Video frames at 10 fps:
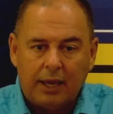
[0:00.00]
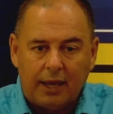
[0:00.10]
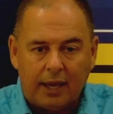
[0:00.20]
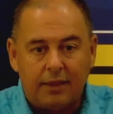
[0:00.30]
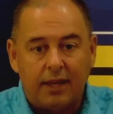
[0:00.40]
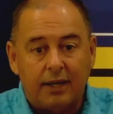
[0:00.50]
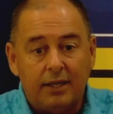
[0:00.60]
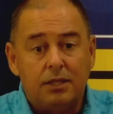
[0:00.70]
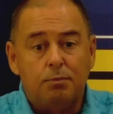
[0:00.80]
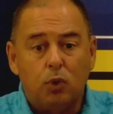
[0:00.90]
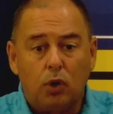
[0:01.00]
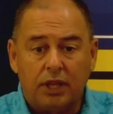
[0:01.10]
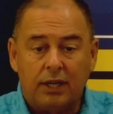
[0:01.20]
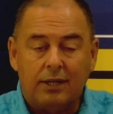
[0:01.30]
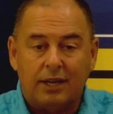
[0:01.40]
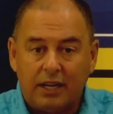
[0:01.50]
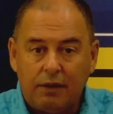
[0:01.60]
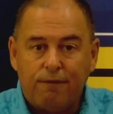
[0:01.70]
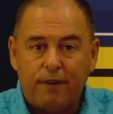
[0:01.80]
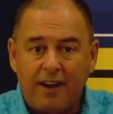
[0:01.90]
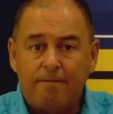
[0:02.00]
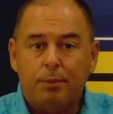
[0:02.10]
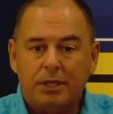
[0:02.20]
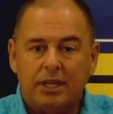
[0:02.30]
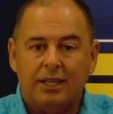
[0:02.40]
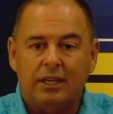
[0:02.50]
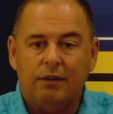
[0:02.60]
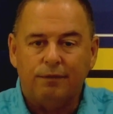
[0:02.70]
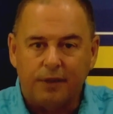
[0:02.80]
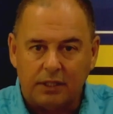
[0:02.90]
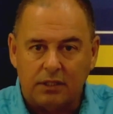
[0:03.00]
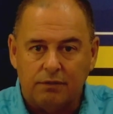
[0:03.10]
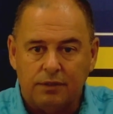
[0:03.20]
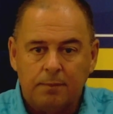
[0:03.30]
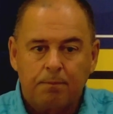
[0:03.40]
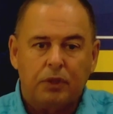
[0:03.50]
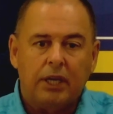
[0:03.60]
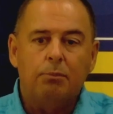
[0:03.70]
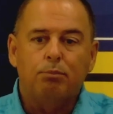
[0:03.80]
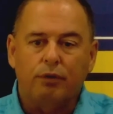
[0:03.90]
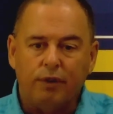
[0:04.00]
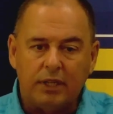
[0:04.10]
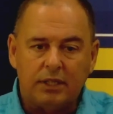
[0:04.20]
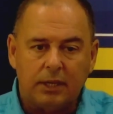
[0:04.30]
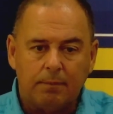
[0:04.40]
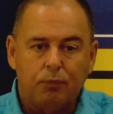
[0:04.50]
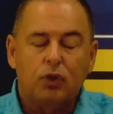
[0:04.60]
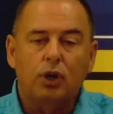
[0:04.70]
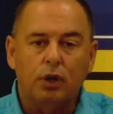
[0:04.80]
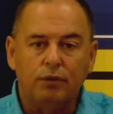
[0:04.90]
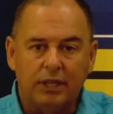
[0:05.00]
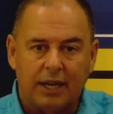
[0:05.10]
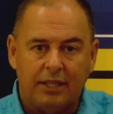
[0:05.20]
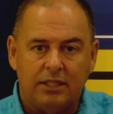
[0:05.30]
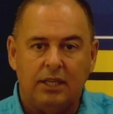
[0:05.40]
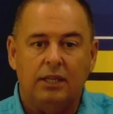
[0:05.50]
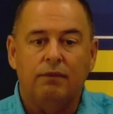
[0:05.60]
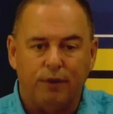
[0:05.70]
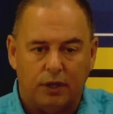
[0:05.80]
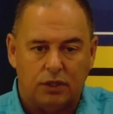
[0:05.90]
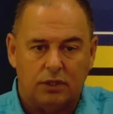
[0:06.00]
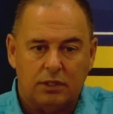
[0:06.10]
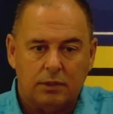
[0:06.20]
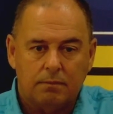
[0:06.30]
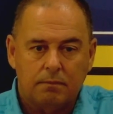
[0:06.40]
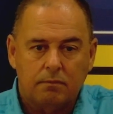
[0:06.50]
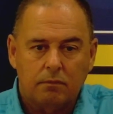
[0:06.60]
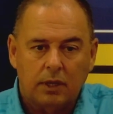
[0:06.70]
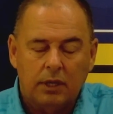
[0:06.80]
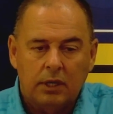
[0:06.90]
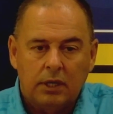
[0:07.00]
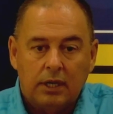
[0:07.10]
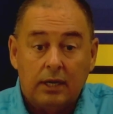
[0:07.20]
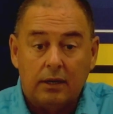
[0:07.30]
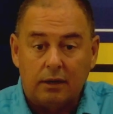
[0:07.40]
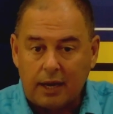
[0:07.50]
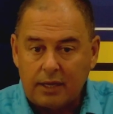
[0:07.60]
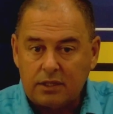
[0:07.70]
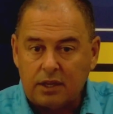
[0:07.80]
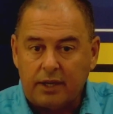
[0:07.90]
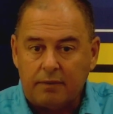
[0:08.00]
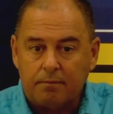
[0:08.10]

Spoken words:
and that it is more than 95% effective in preventing COVID-19 infections. Last night,